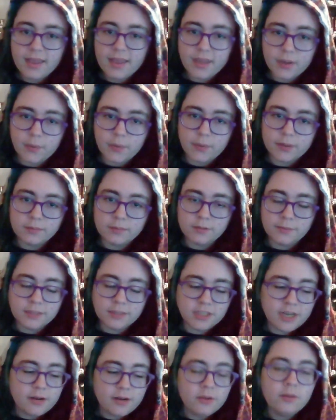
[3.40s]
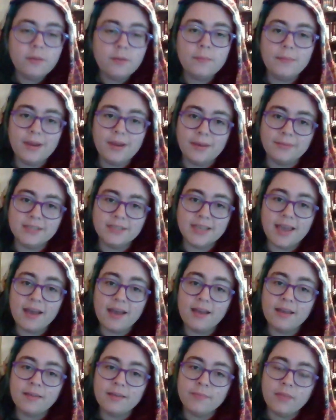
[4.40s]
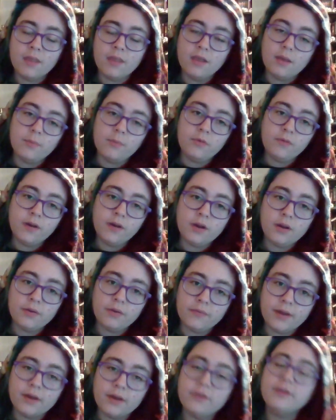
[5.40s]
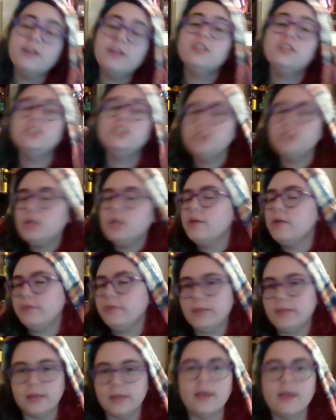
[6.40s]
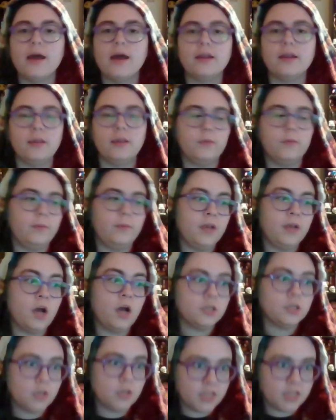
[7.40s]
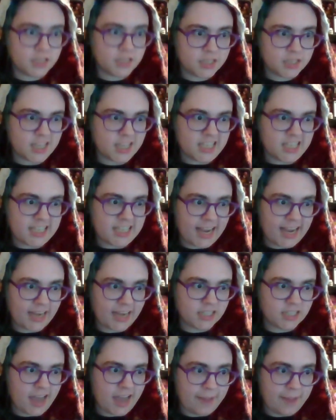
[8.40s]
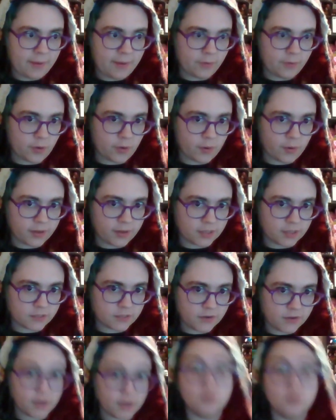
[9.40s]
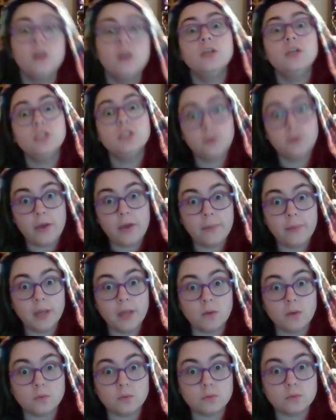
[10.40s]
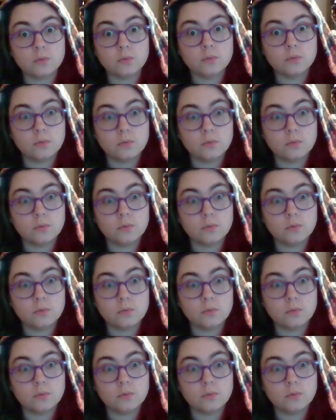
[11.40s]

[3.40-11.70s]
Hey, welcome to my channel. My name is Kat. I'm a reader, and a generally chaotic human being. Also, this is the second time I'm recording this video, so I hope it goes.